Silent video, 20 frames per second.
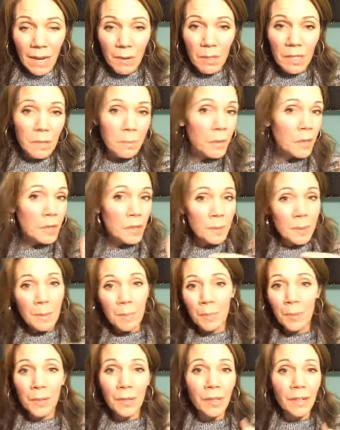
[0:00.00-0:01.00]
Which most
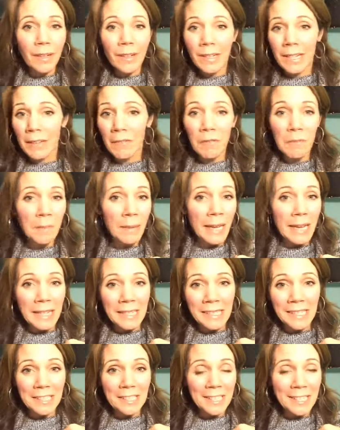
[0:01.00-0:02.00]
people aren't even paying
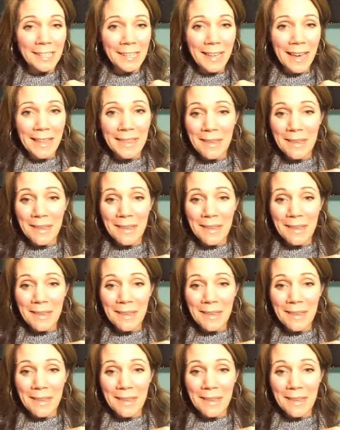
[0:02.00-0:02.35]
attention to that.